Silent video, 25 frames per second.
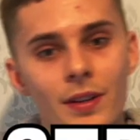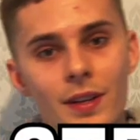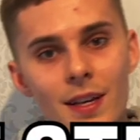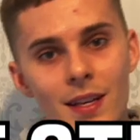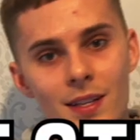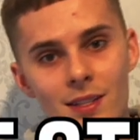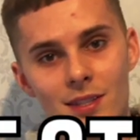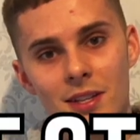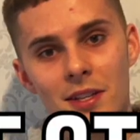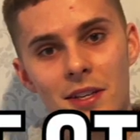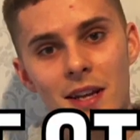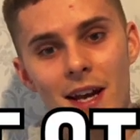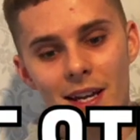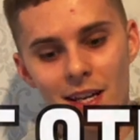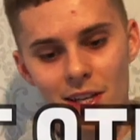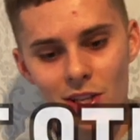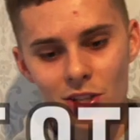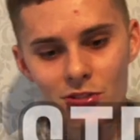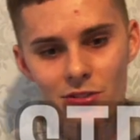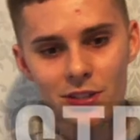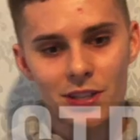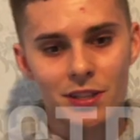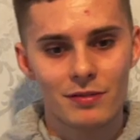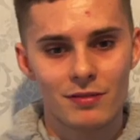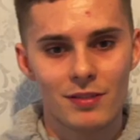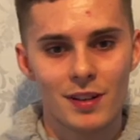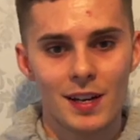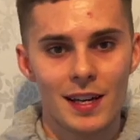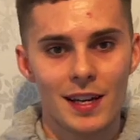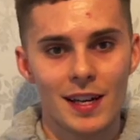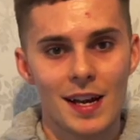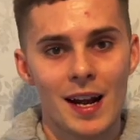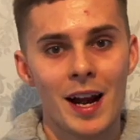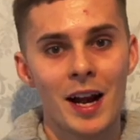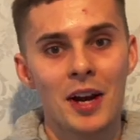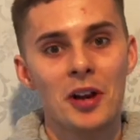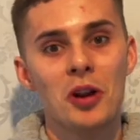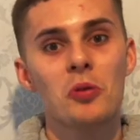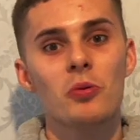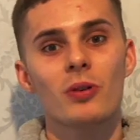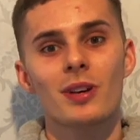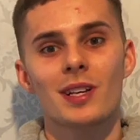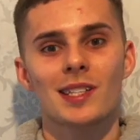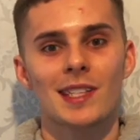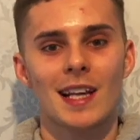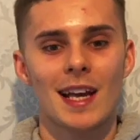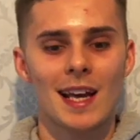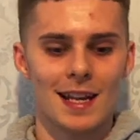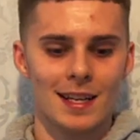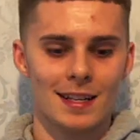is the Nike Streakfly. And I know what you're
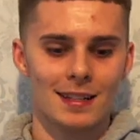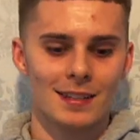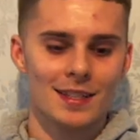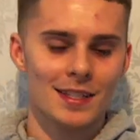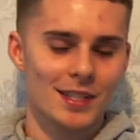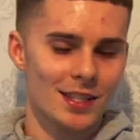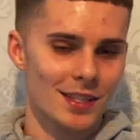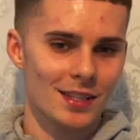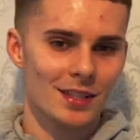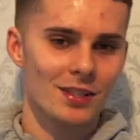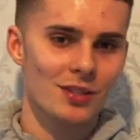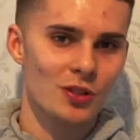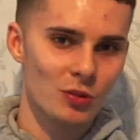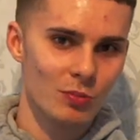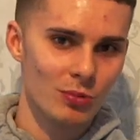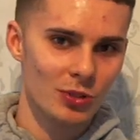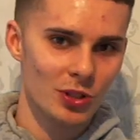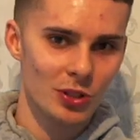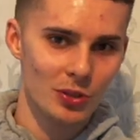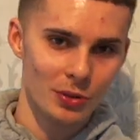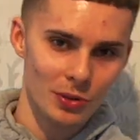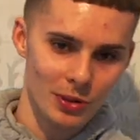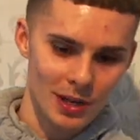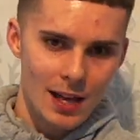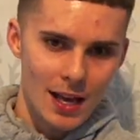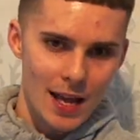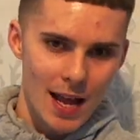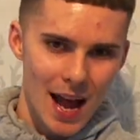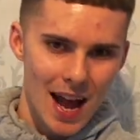saying, this is a super shoe.